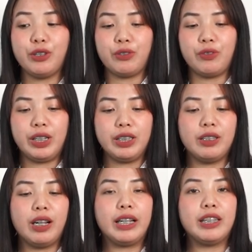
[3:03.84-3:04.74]

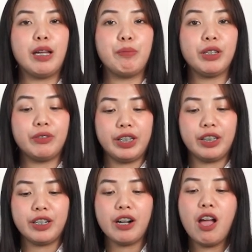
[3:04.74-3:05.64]
increased the academic
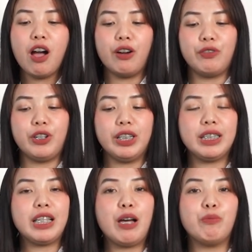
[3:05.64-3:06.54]
rigor of your
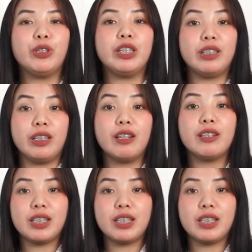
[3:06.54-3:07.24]
exam with a single